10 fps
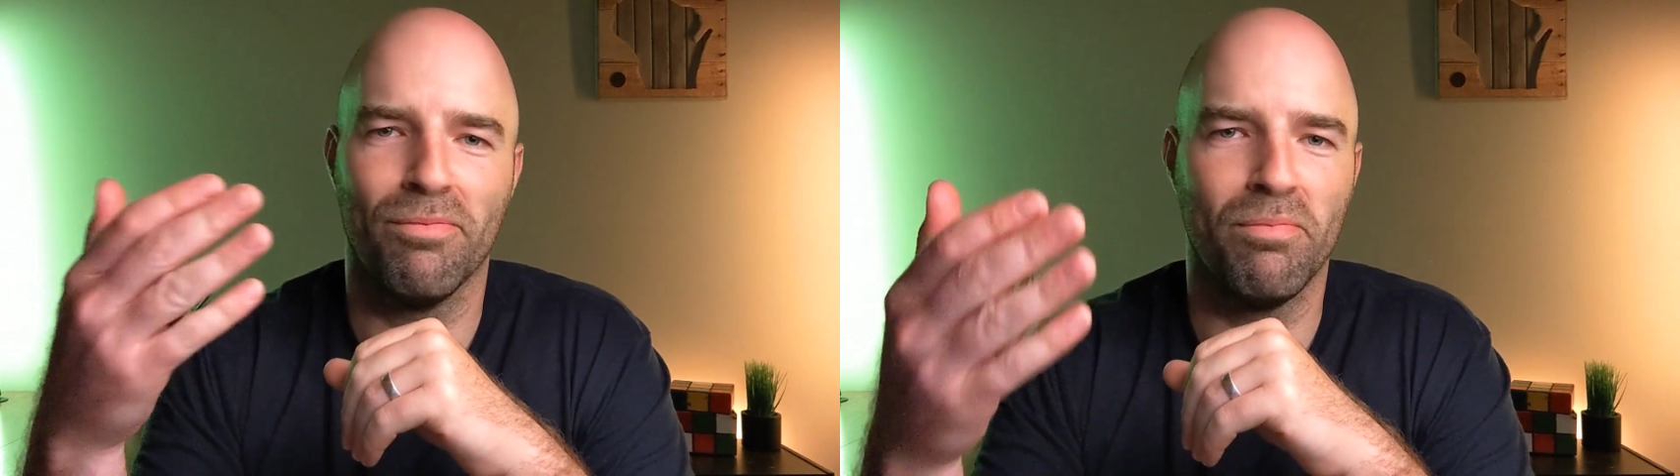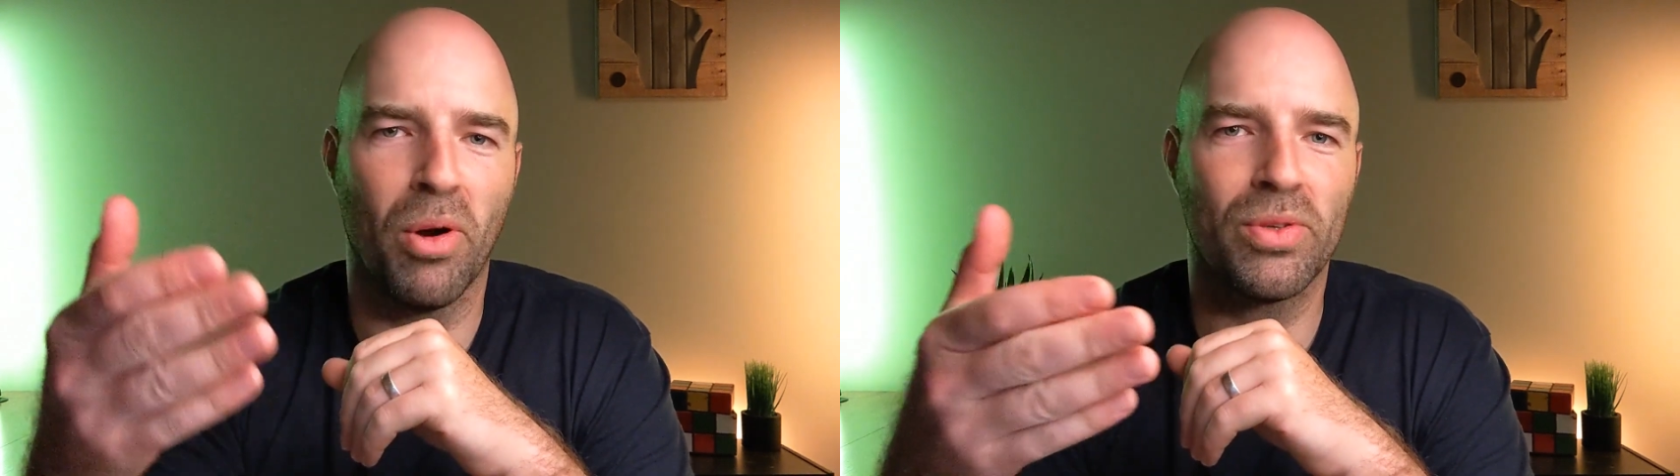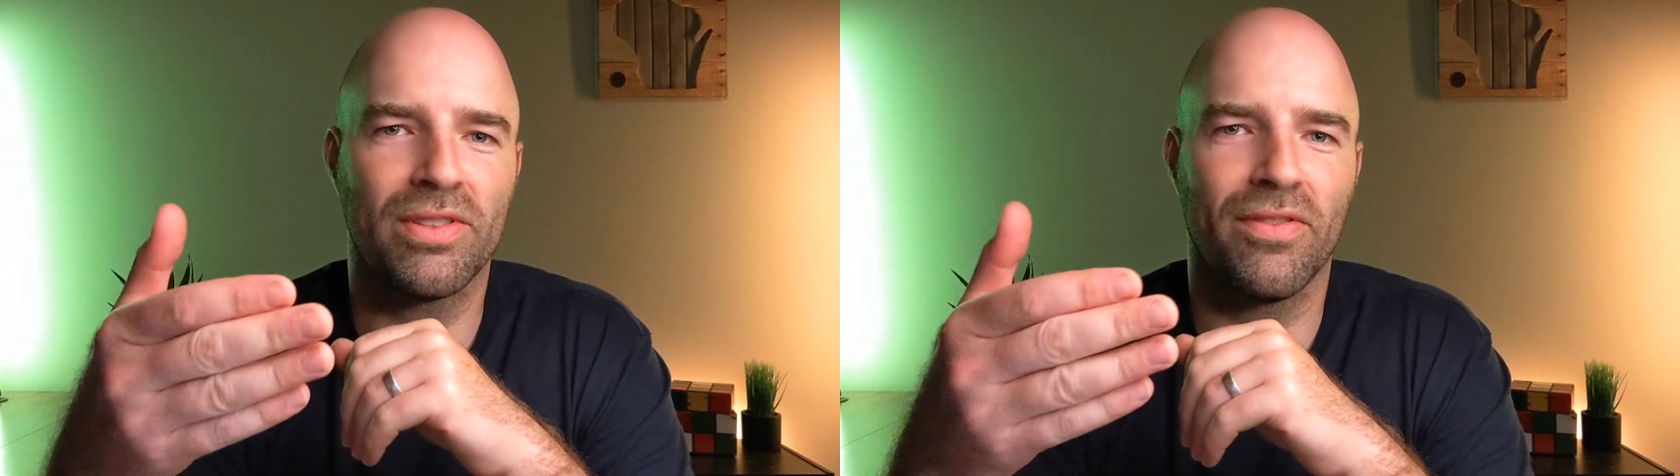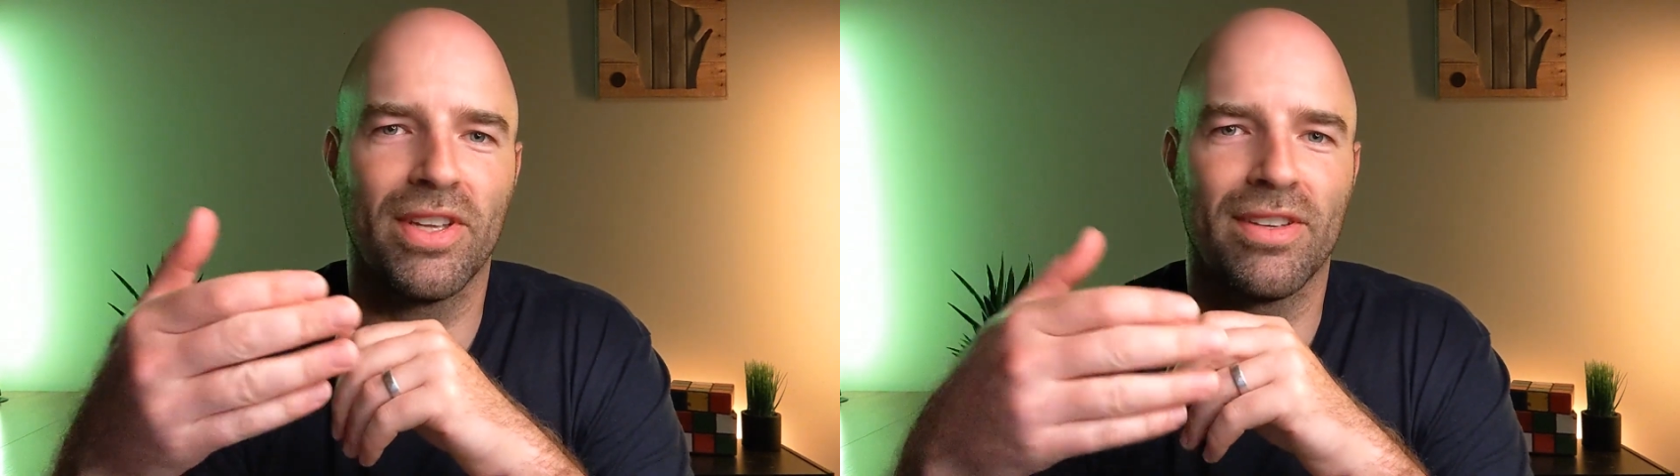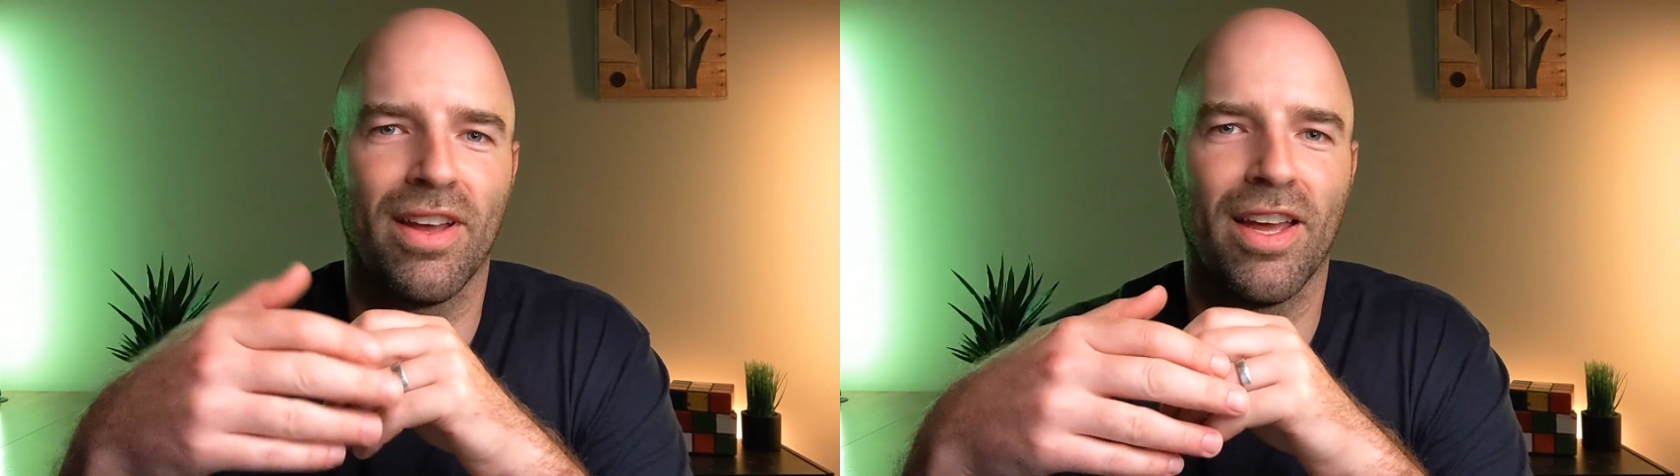Most of
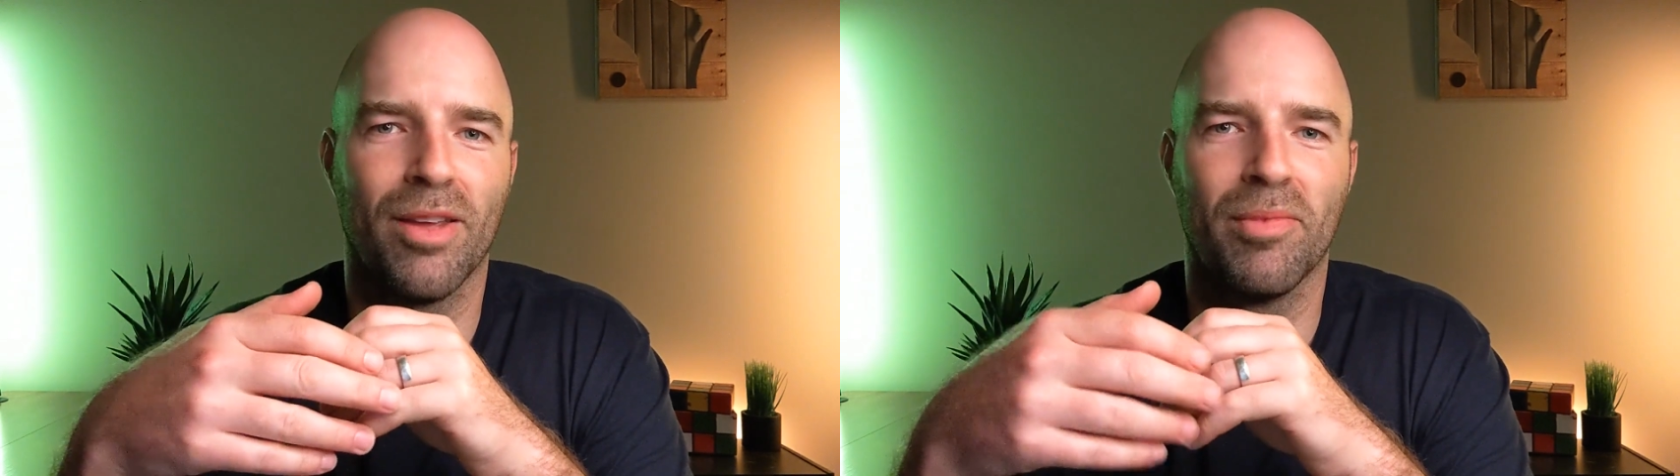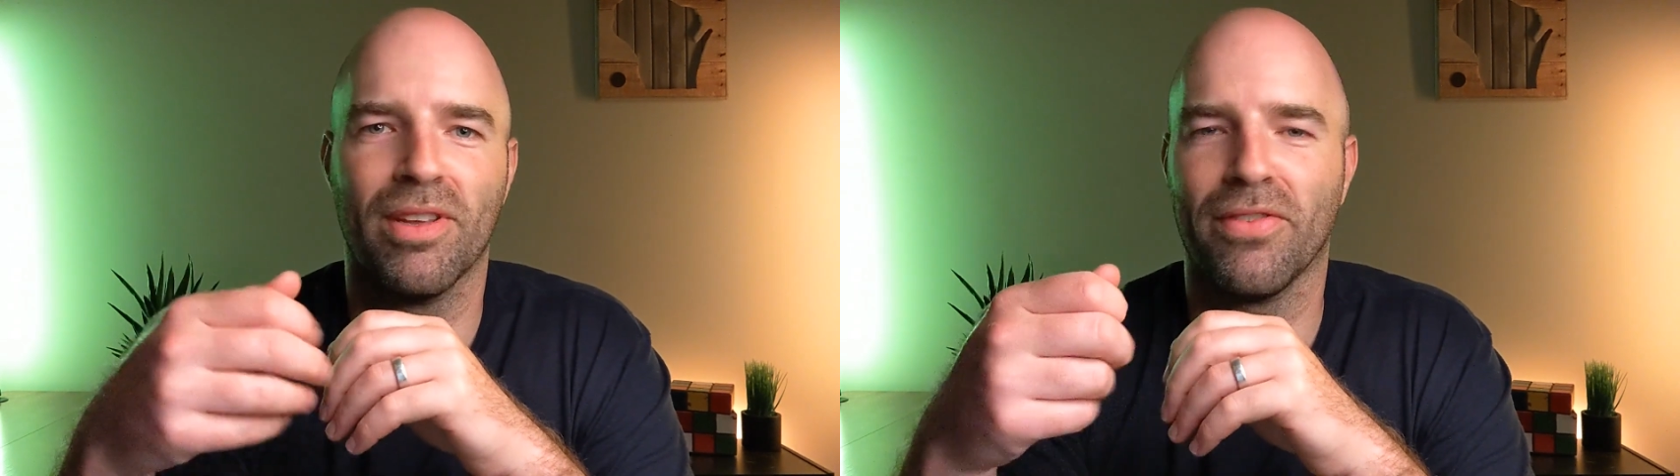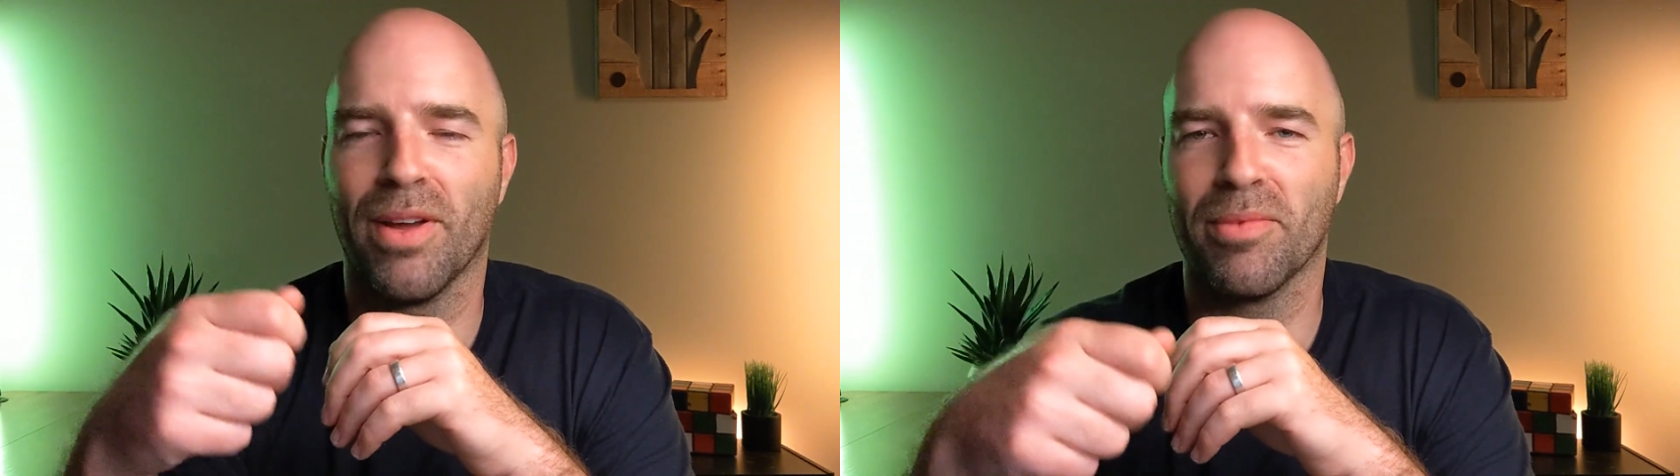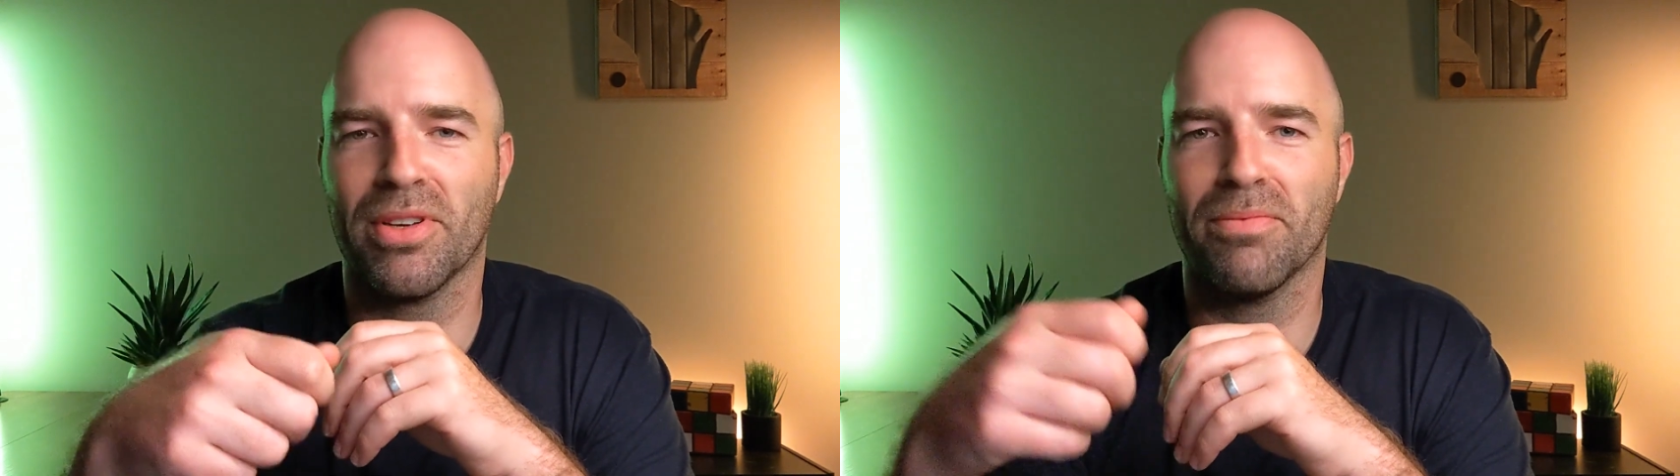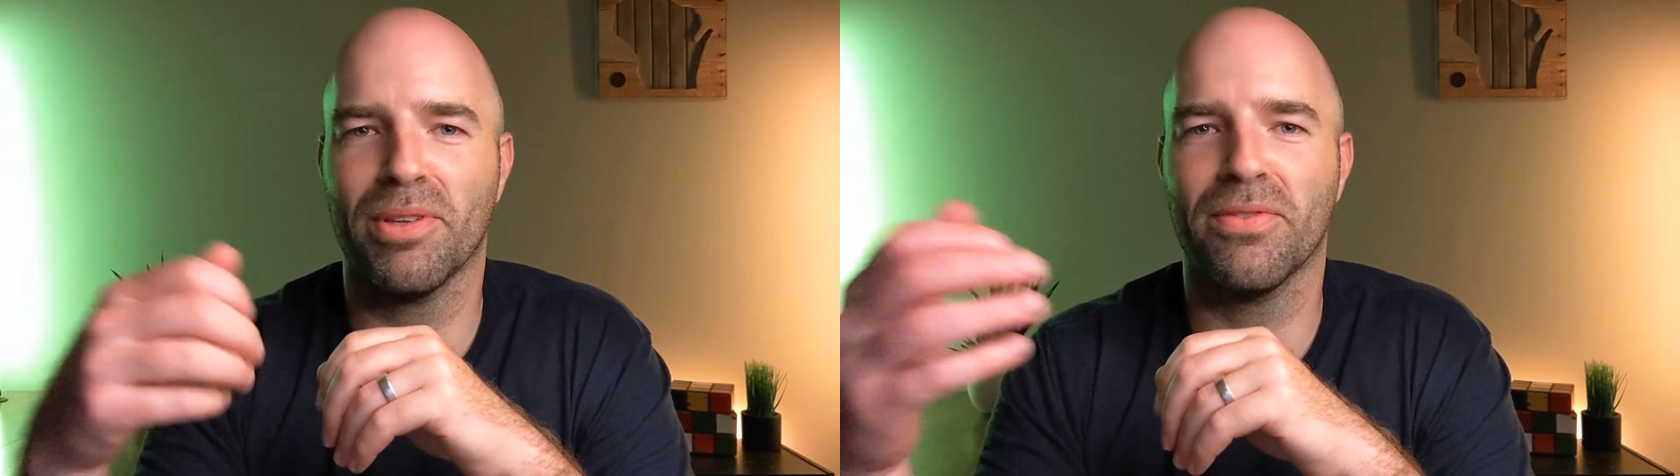the time, if I'm
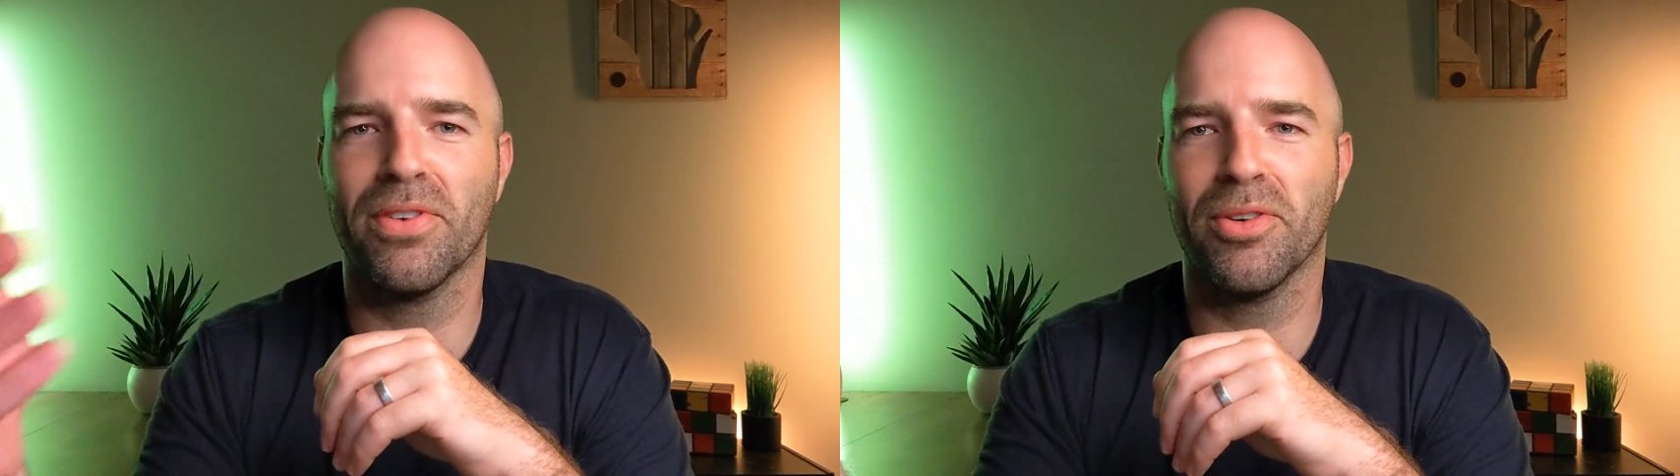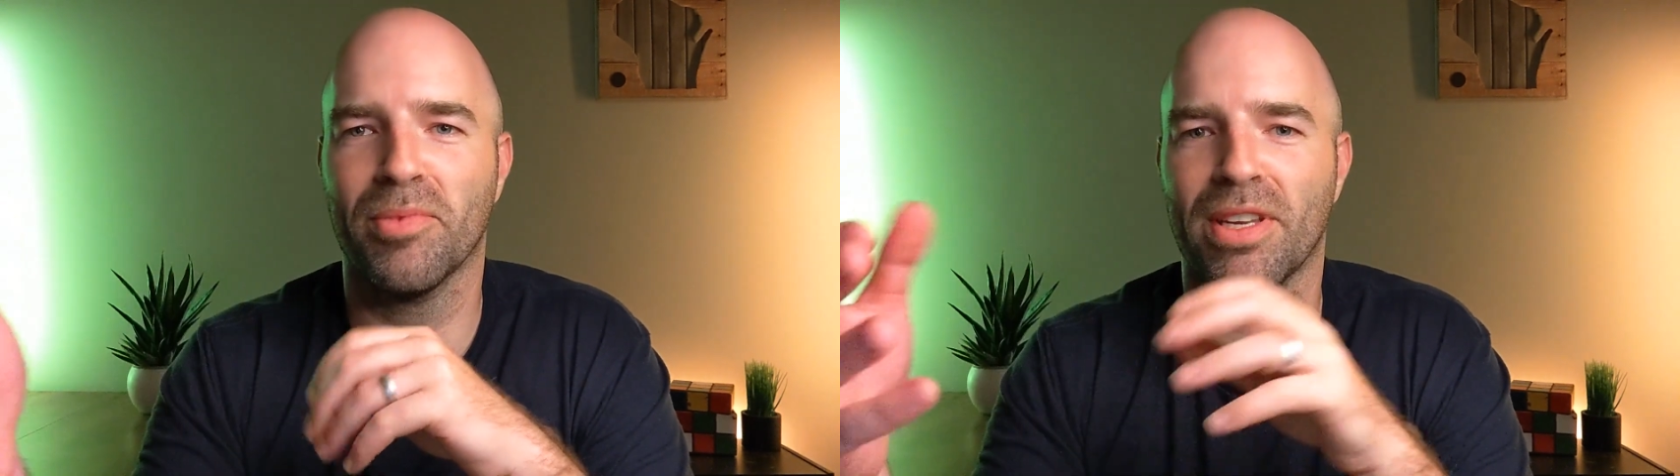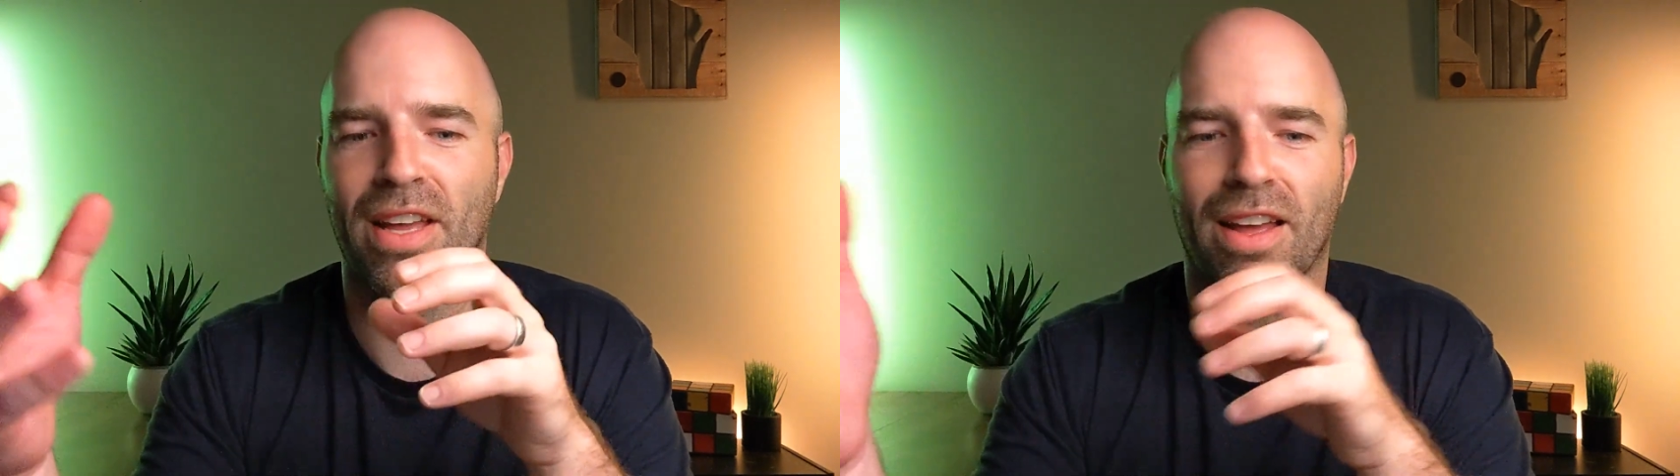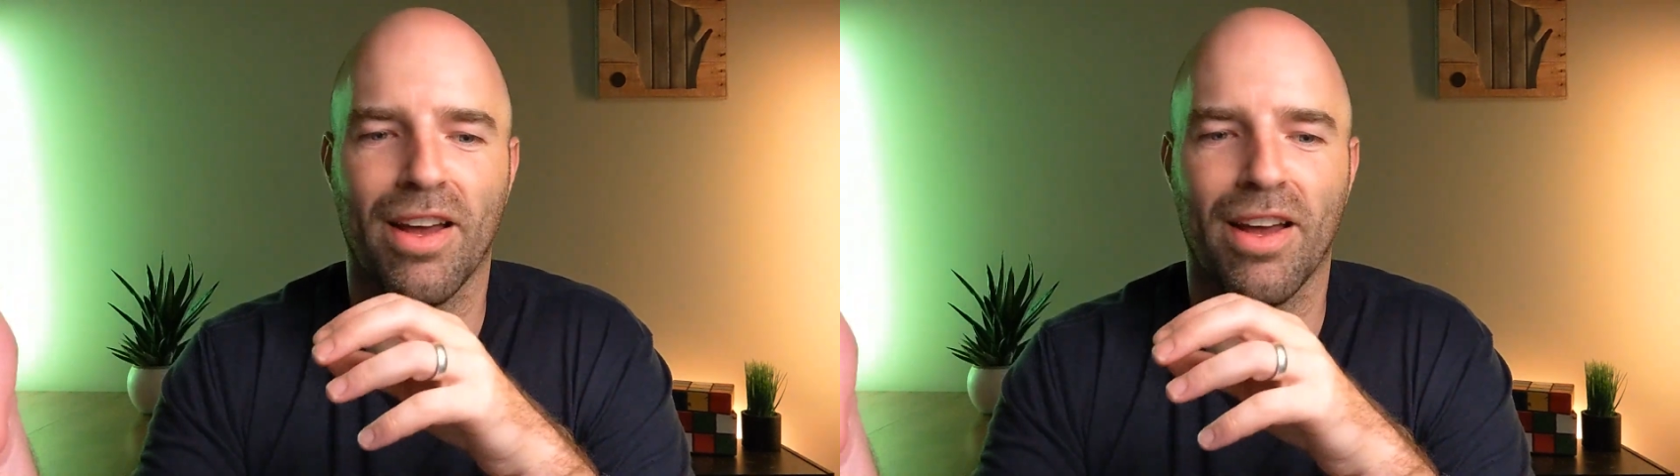going to be filming